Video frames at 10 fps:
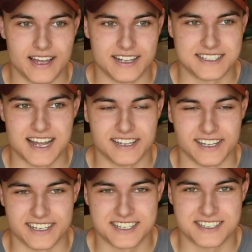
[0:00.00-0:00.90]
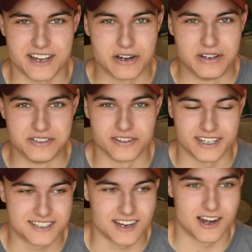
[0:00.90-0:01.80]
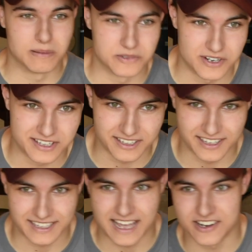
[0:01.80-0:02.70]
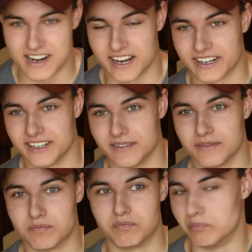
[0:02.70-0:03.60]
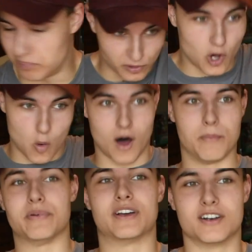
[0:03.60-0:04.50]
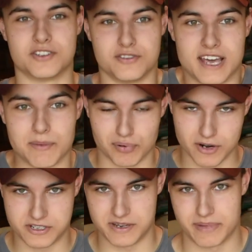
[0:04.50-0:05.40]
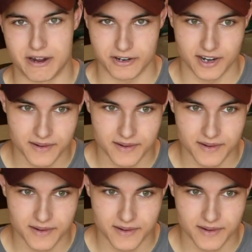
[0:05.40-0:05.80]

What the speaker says: it's not like steroids or like SARMs or anything like that. You're not gonna blow up because you take protein powder.